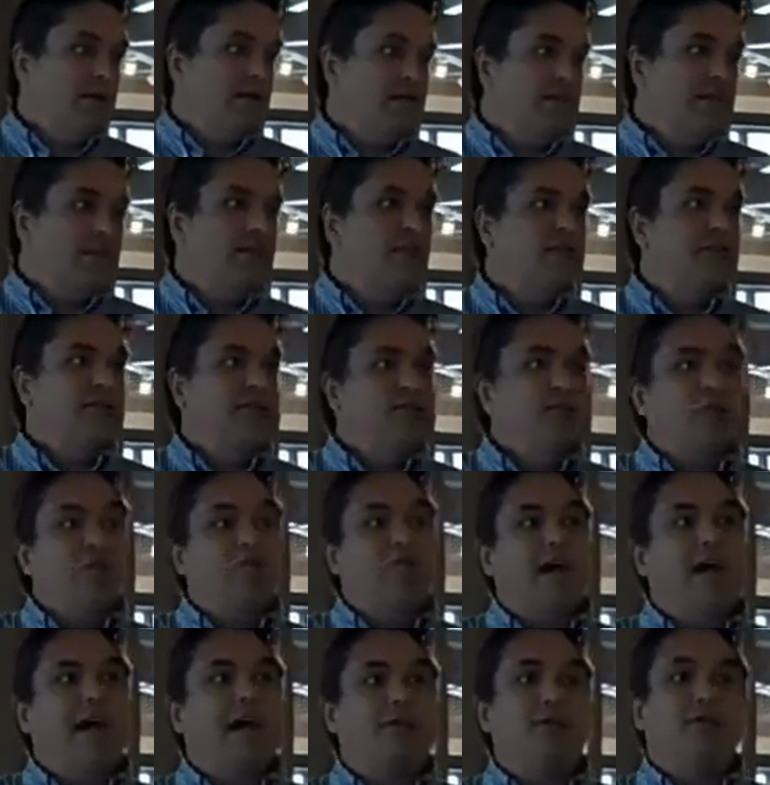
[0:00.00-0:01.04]
Because your
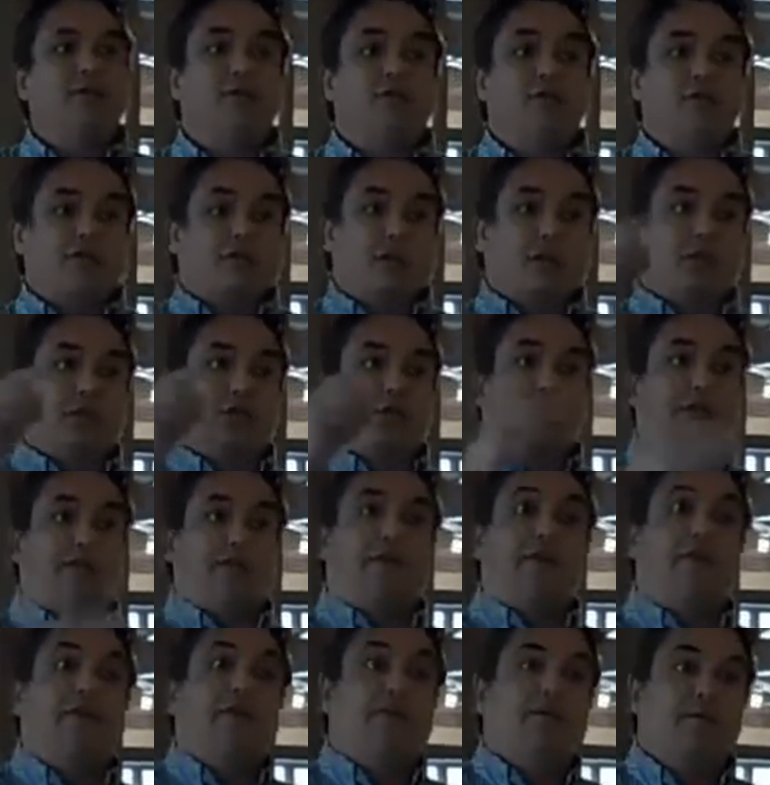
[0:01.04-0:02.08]
value starts with
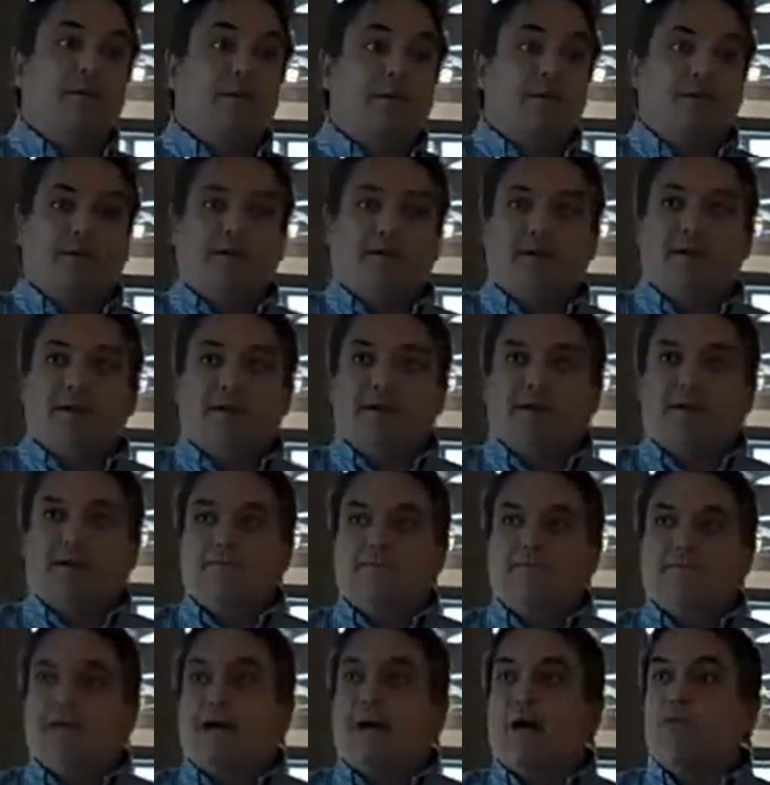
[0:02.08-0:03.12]
you,
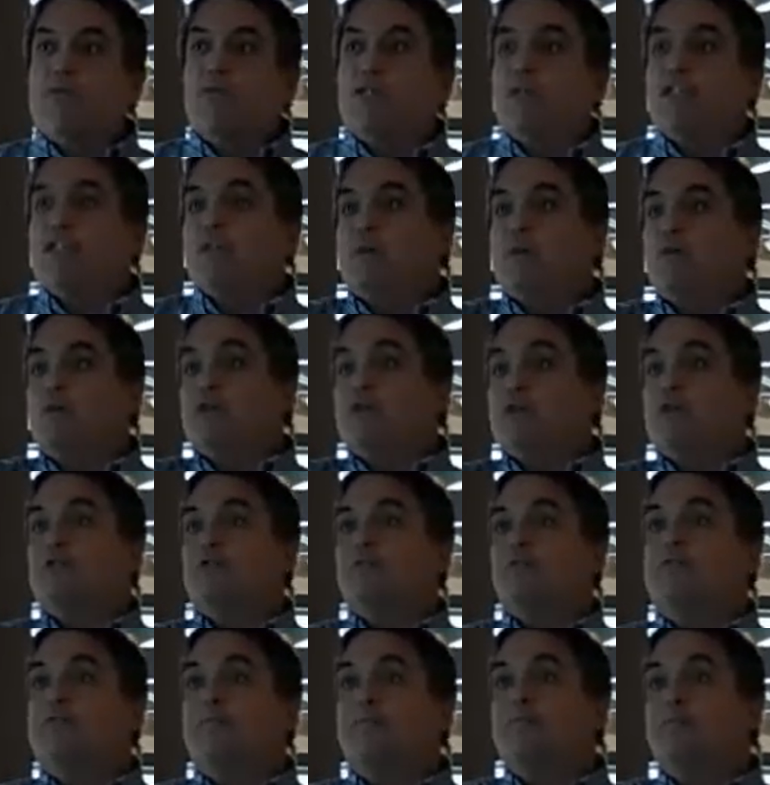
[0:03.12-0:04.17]
not with someone
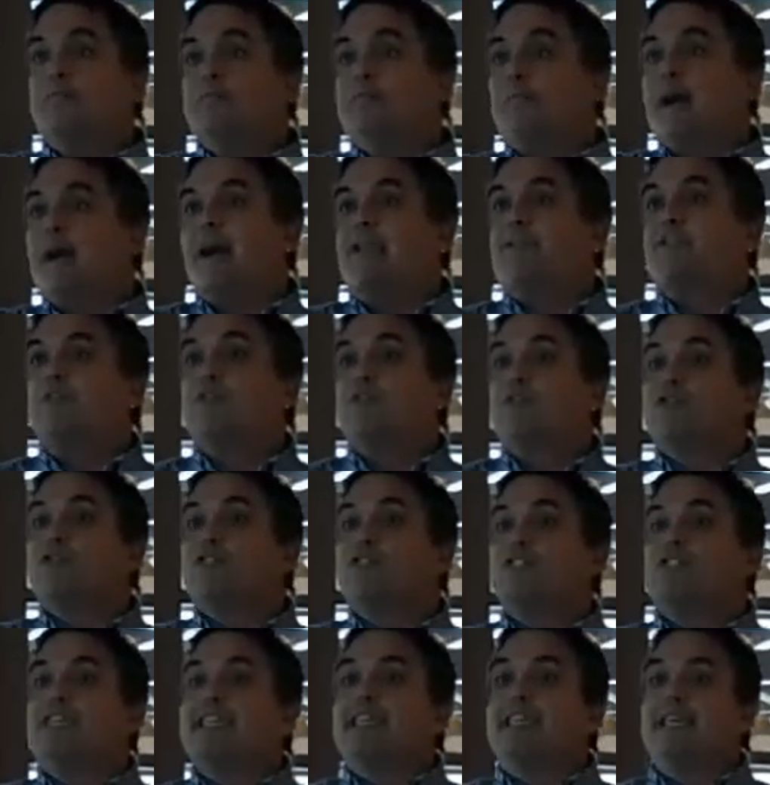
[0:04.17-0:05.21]
who has a
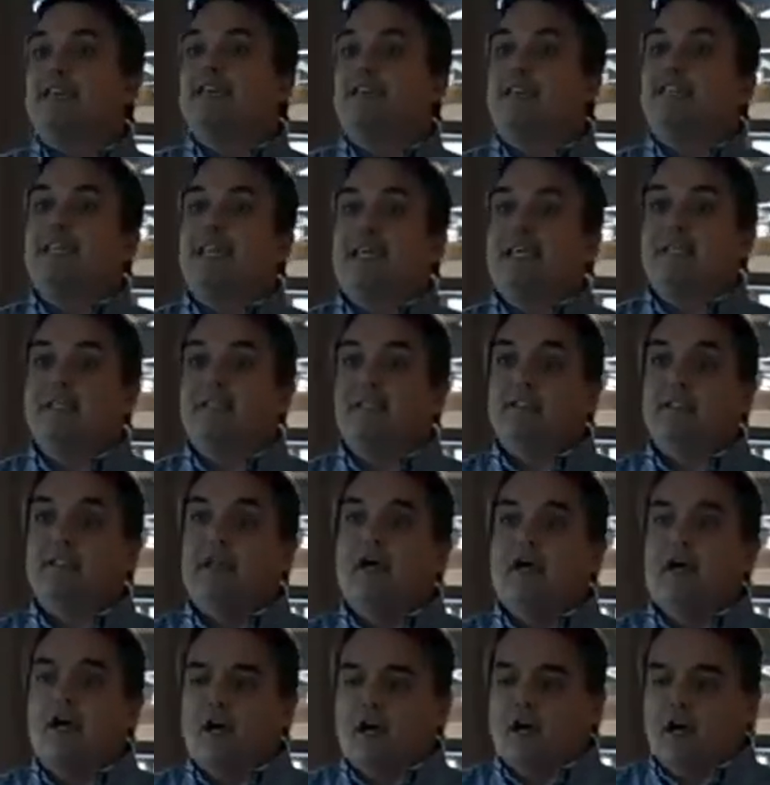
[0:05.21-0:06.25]
perceived sense
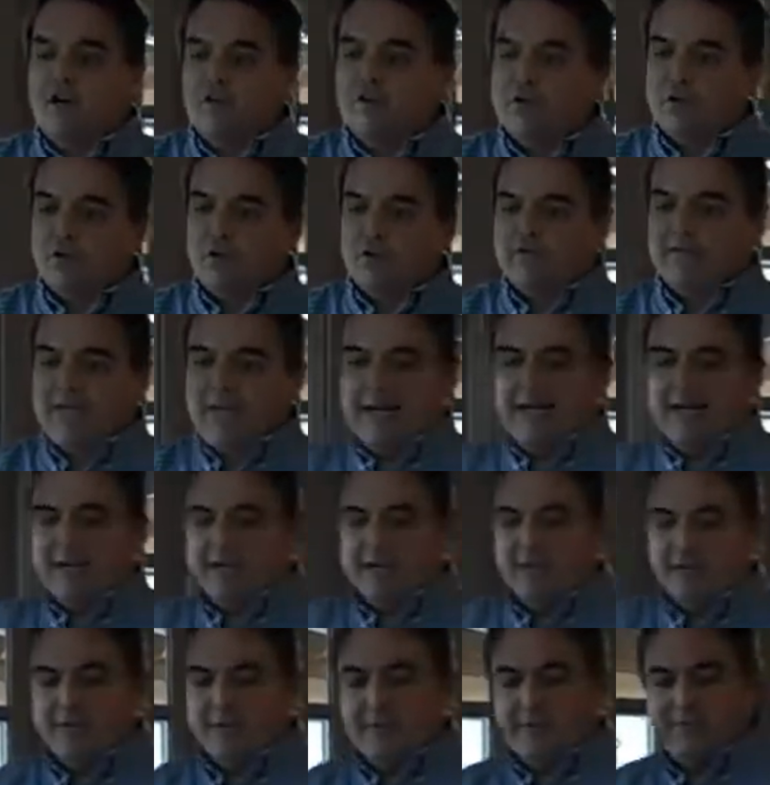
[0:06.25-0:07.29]
of your
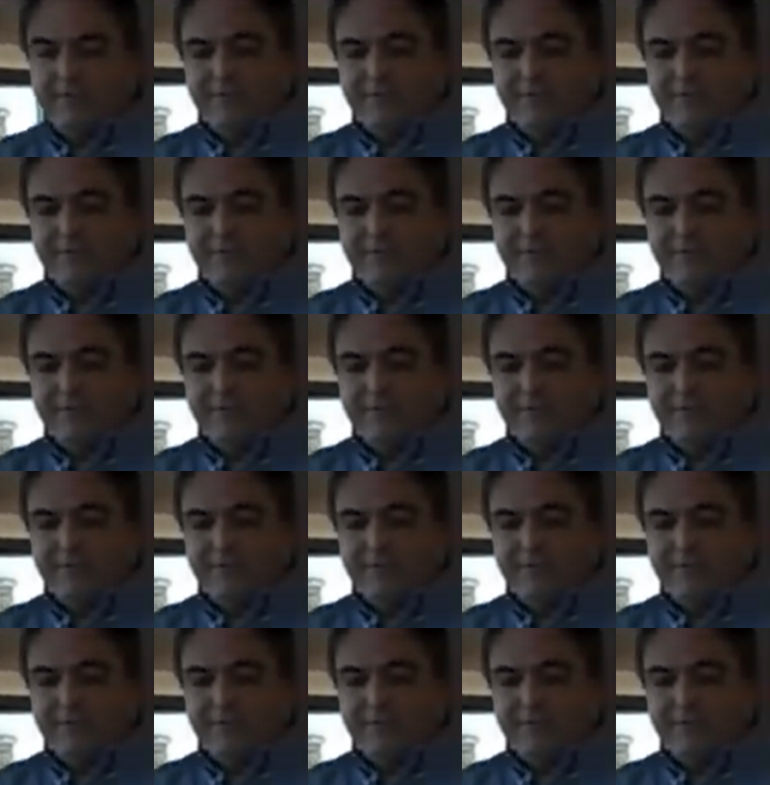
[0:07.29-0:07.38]
value.